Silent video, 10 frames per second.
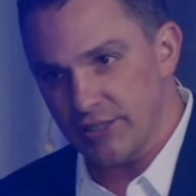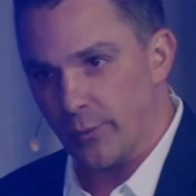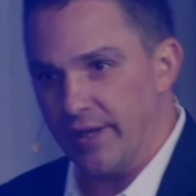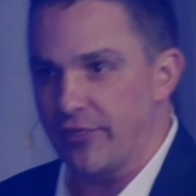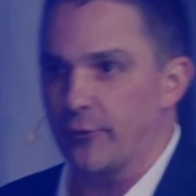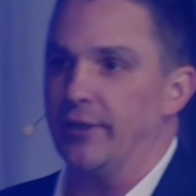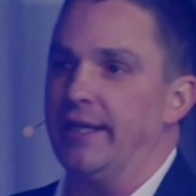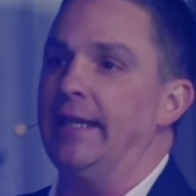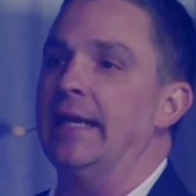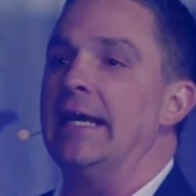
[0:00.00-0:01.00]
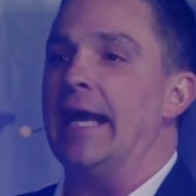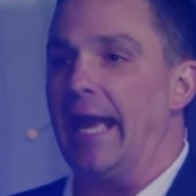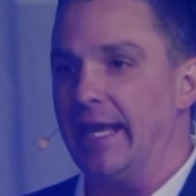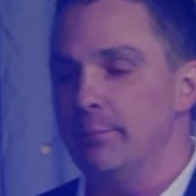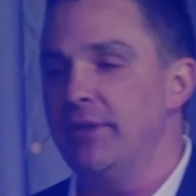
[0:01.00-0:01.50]
twenty-three
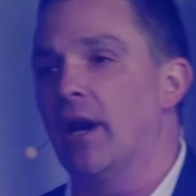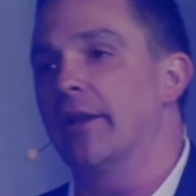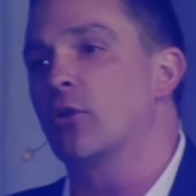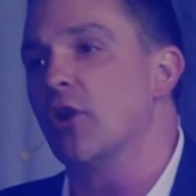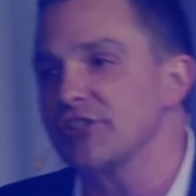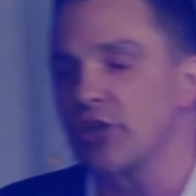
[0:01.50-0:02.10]
and beyond across